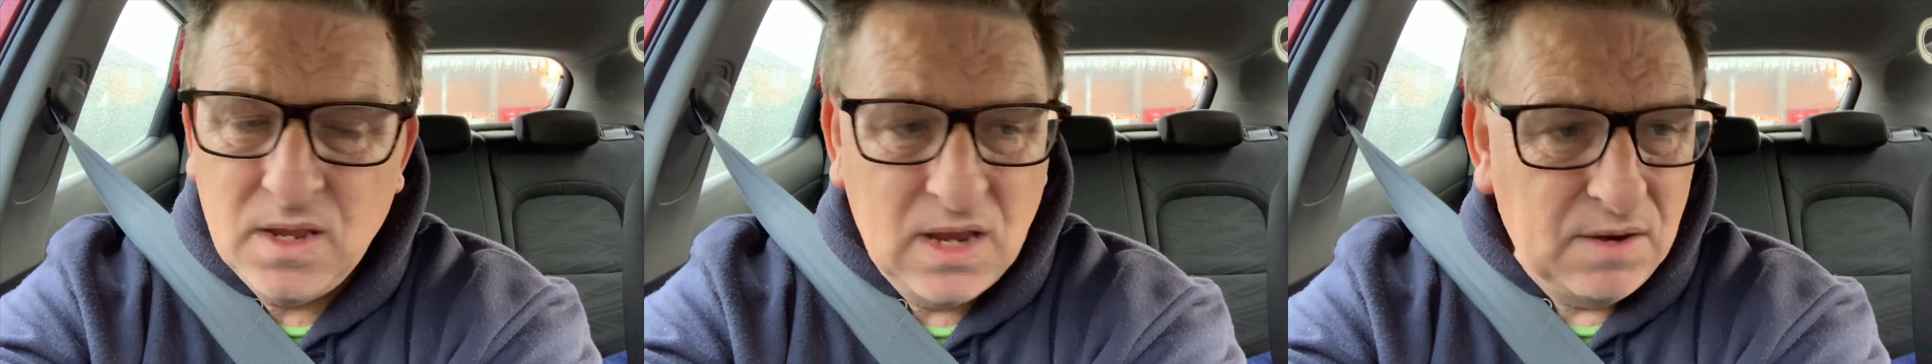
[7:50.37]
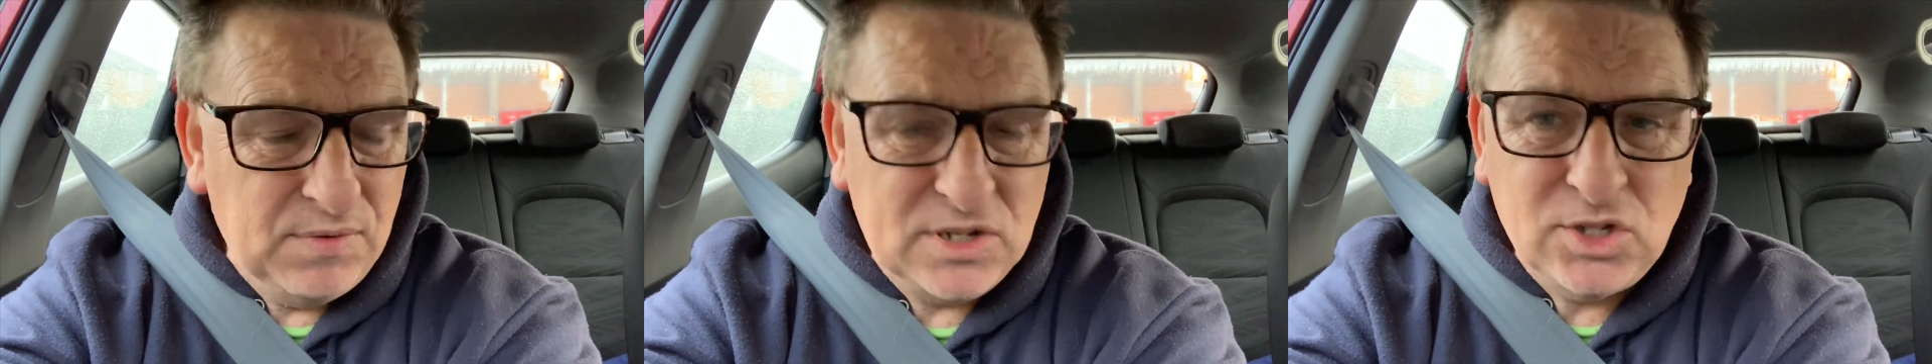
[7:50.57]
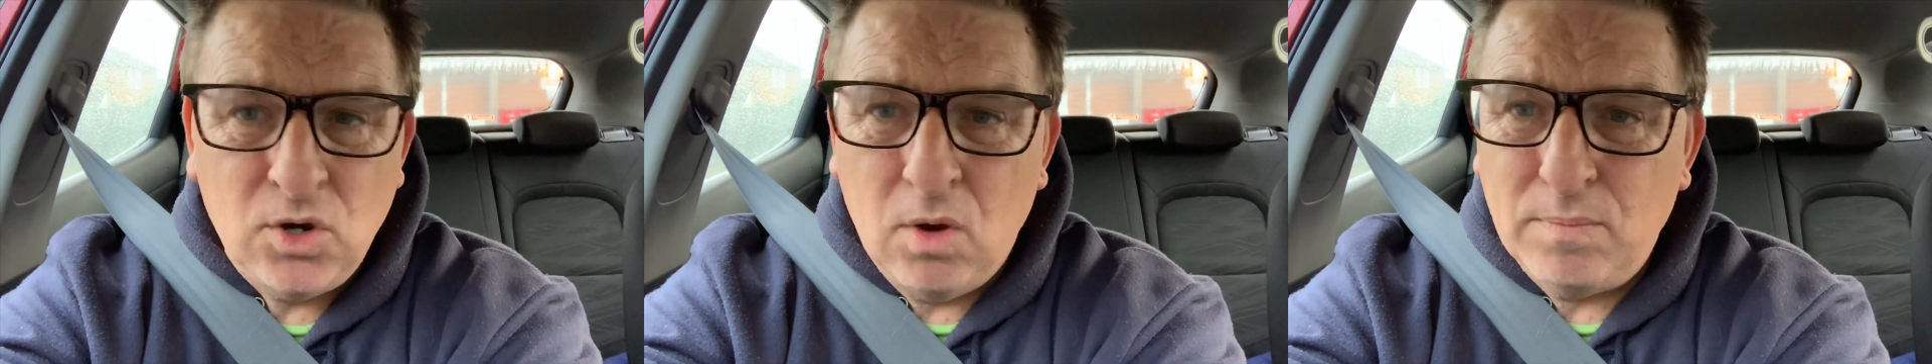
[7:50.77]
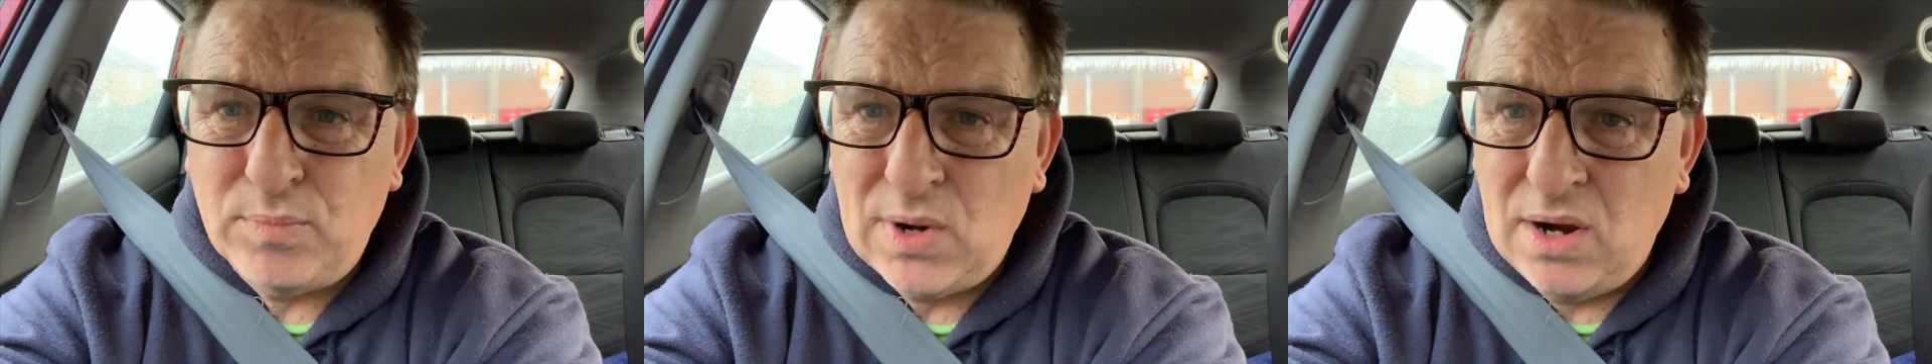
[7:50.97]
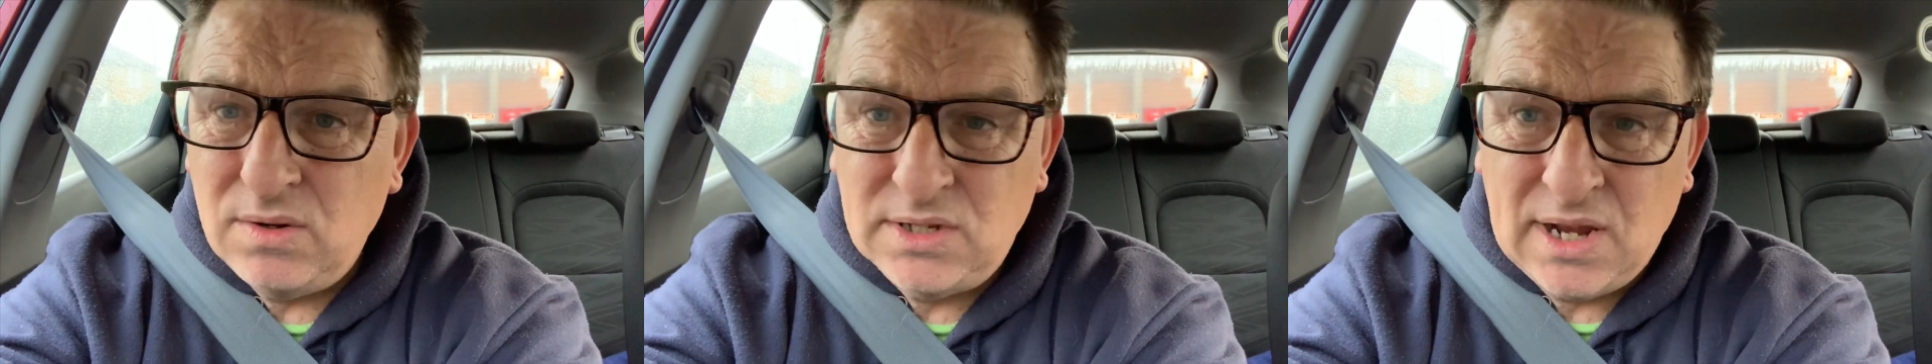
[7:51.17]
if it's not
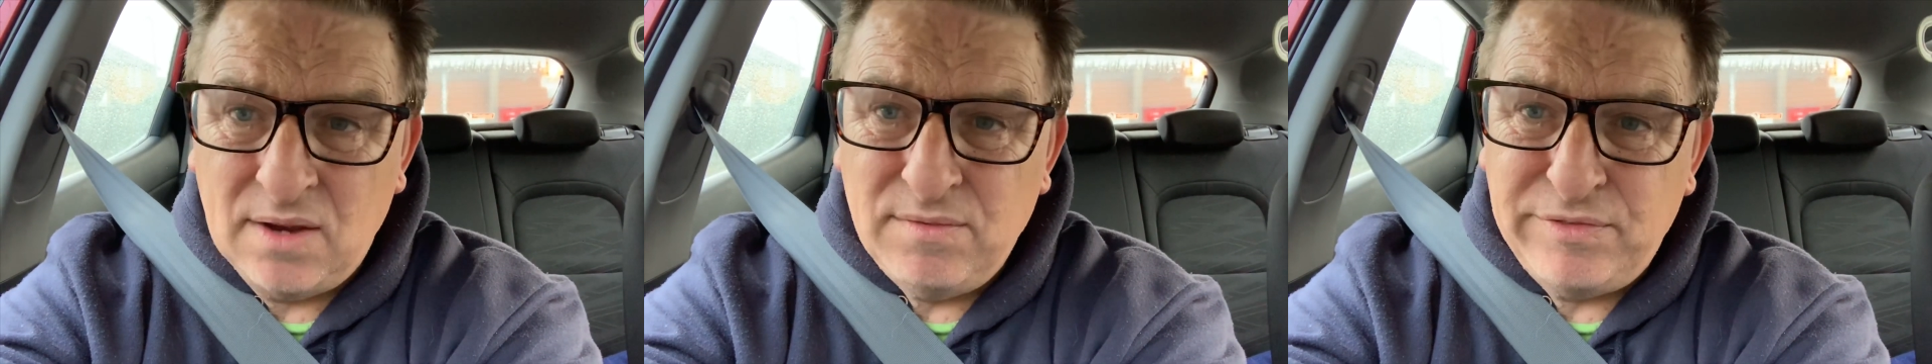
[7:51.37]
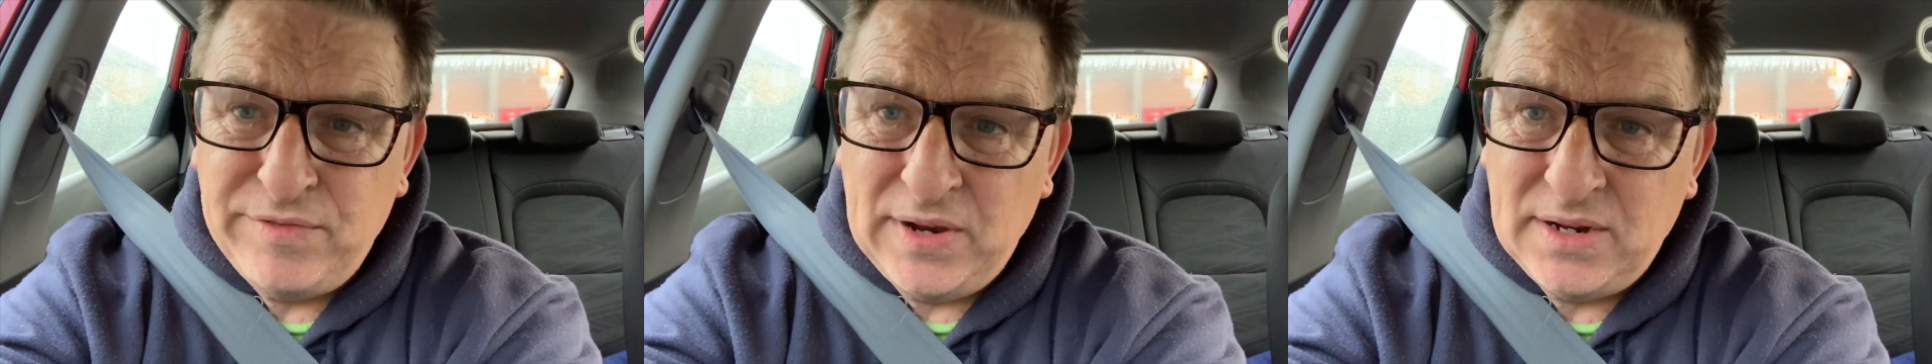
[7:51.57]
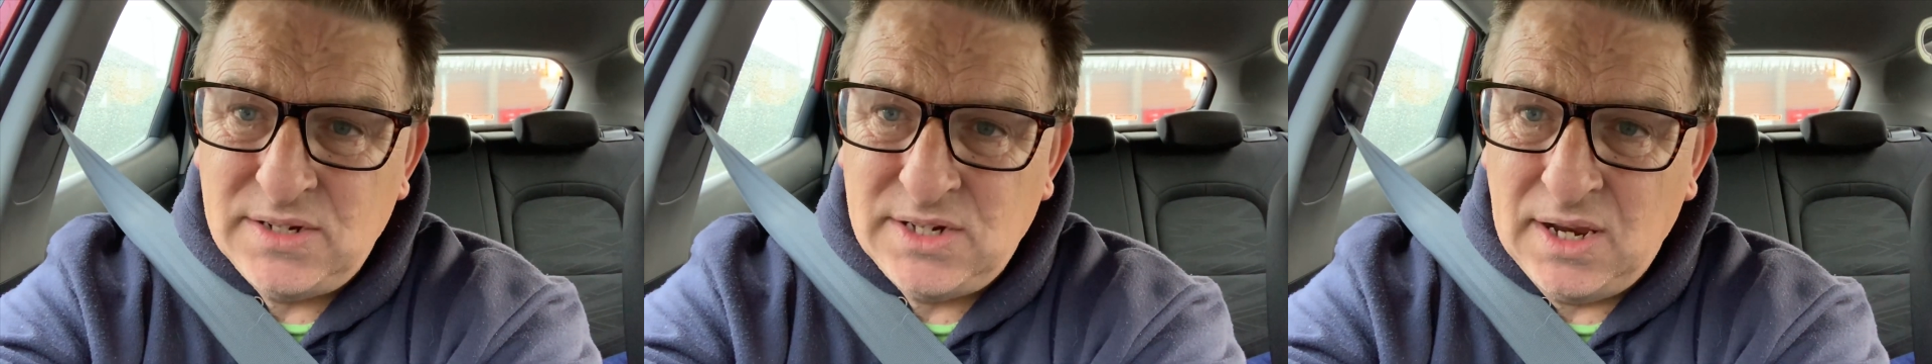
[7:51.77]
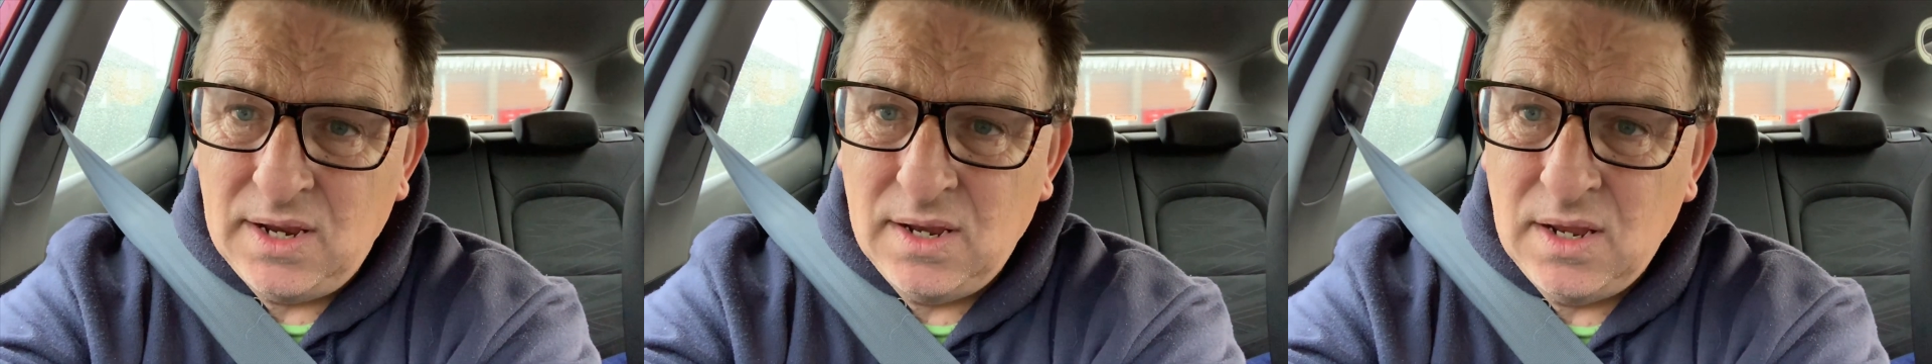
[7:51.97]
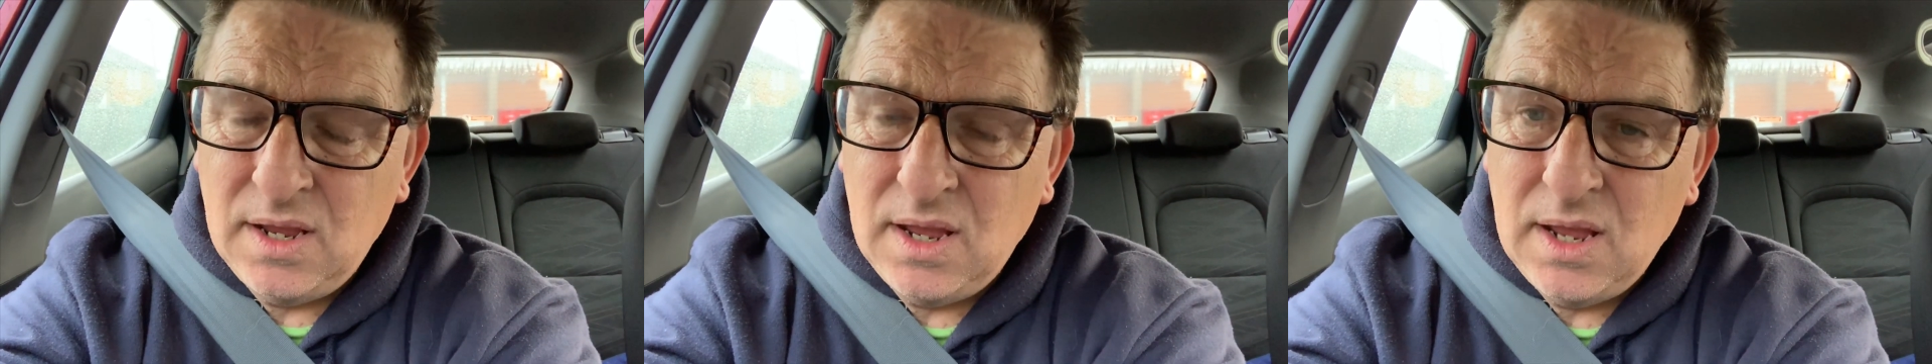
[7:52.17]
broke, don't fix it.